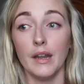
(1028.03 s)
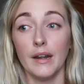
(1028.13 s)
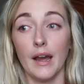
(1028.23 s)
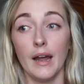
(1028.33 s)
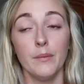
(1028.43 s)

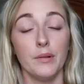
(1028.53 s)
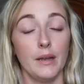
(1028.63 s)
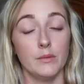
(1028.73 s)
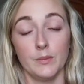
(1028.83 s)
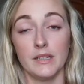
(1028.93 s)
And I
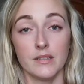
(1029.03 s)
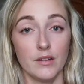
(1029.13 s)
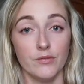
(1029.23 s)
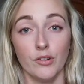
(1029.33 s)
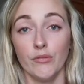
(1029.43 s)
blamed
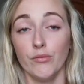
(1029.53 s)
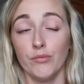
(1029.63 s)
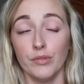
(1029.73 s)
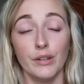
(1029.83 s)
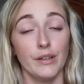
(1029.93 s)
myself for a
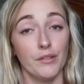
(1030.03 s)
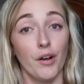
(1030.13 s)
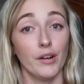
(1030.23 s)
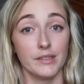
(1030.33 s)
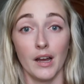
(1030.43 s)
really
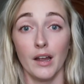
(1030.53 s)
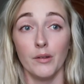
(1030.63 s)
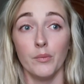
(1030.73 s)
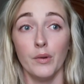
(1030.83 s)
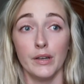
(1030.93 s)
long time